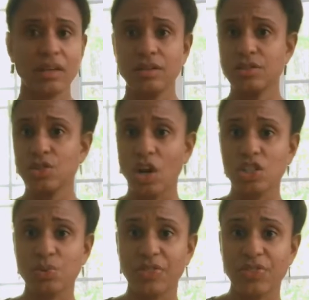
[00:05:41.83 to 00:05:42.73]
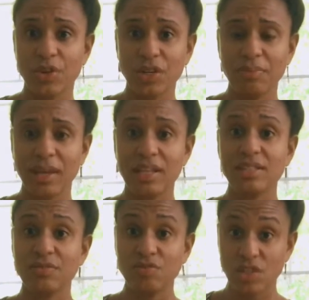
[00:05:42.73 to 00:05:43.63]
starts with 30 minutes
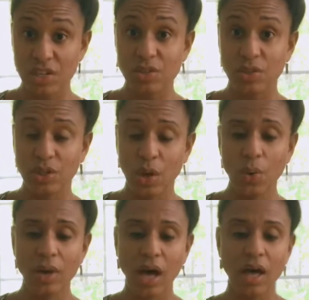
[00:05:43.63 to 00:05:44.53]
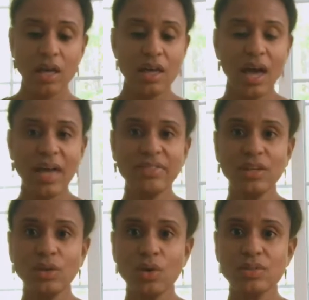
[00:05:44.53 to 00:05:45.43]
of gentle yoga and then
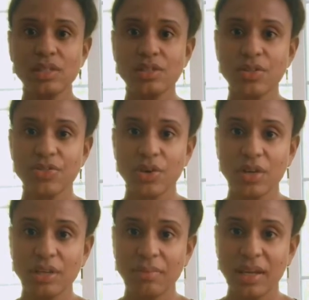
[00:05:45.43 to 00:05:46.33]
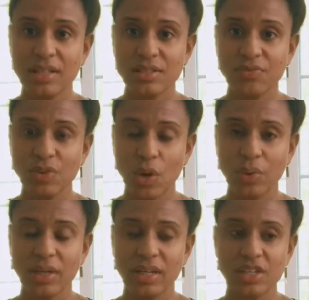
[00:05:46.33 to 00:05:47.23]
goes into 30 minutes of
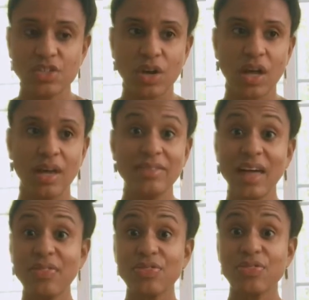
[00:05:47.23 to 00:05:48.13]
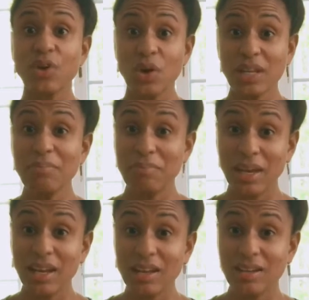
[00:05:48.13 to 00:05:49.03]
Yoga Nidra. And that
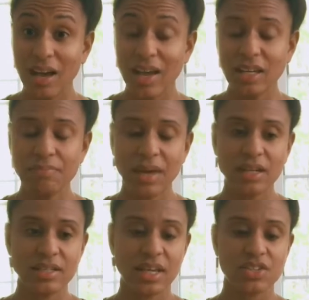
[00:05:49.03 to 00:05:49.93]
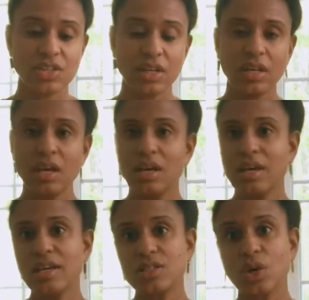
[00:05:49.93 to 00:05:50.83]
30-minute guided meditation
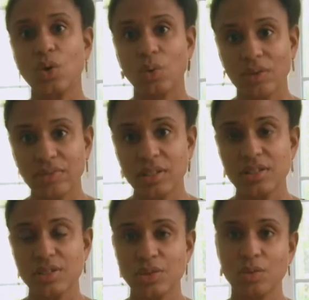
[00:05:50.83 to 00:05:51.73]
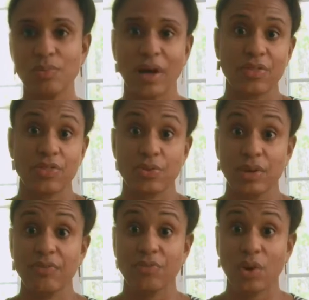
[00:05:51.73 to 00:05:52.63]
is equivalent to about 3 to
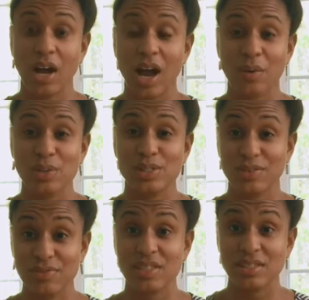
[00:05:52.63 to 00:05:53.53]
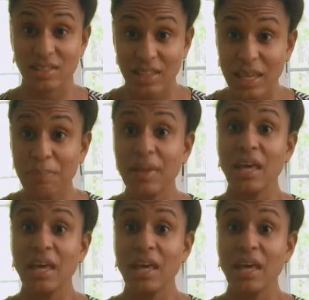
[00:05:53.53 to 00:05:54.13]
4 hours of sleep